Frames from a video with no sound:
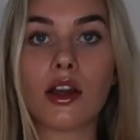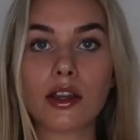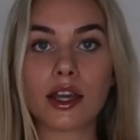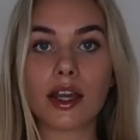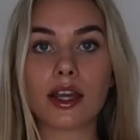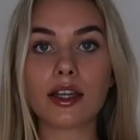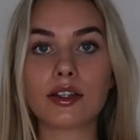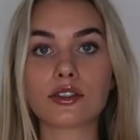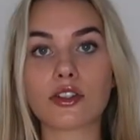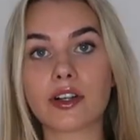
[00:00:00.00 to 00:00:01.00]

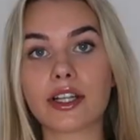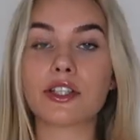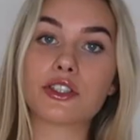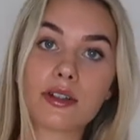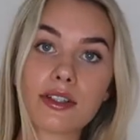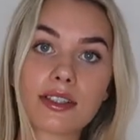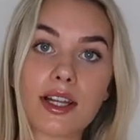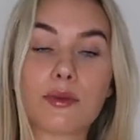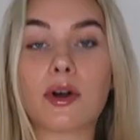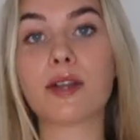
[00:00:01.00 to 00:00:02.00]
Okay, sorry, do you
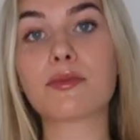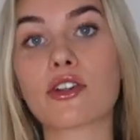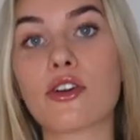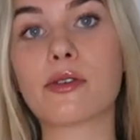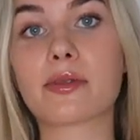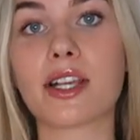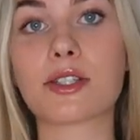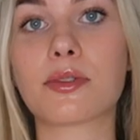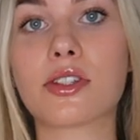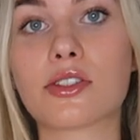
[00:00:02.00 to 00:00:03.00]
understand why I'm so
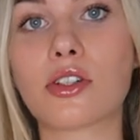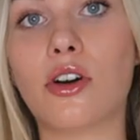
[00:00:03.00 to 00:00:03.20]
obsessed with this